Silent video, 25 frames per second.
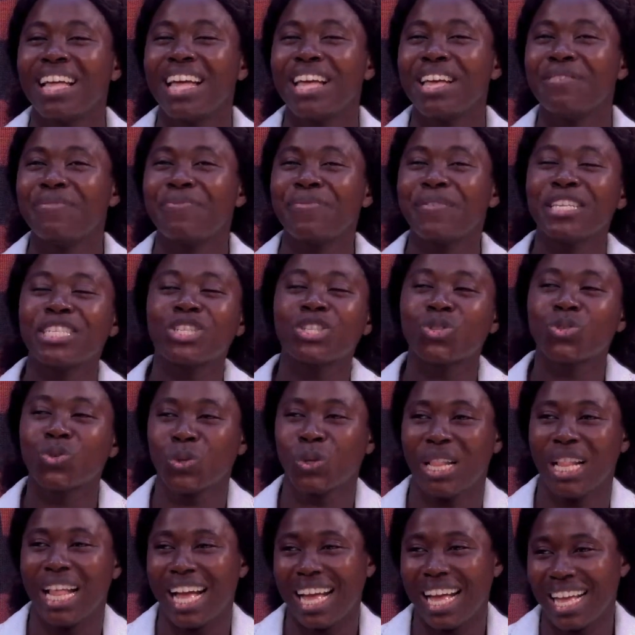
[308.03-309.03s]

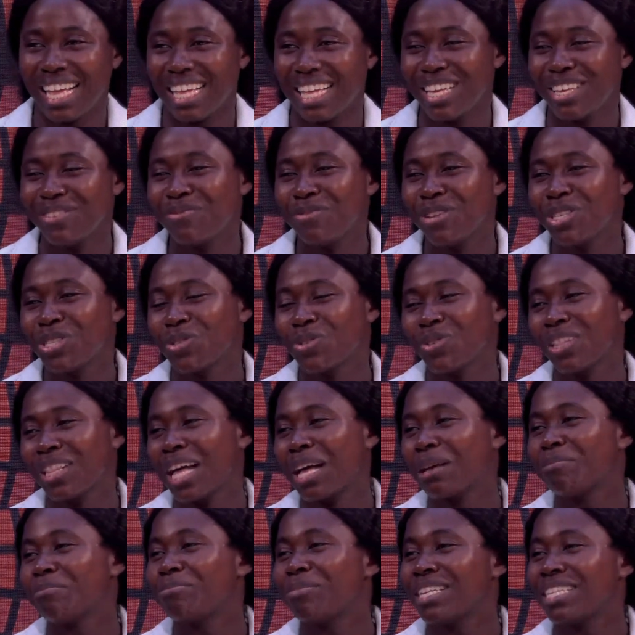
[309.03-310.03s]

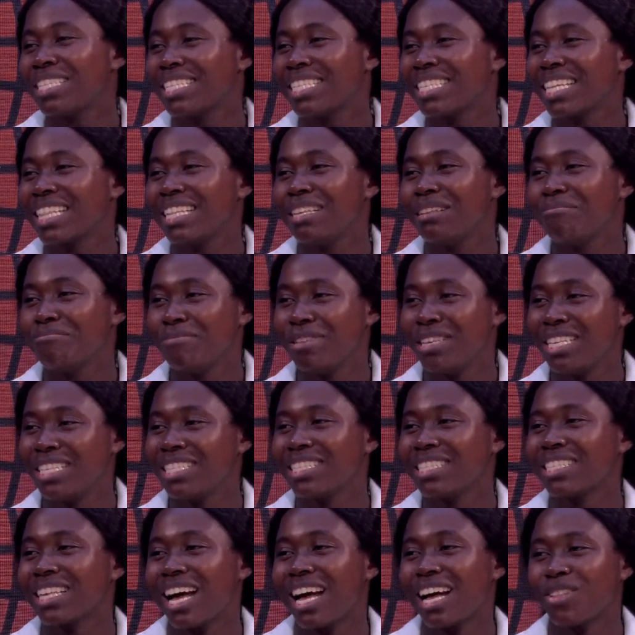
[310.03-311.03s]
fistula basically
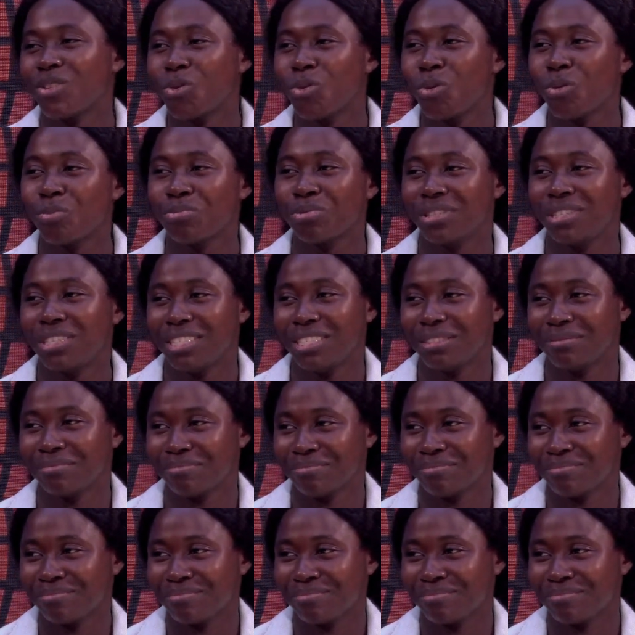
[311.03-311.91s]
means an opening,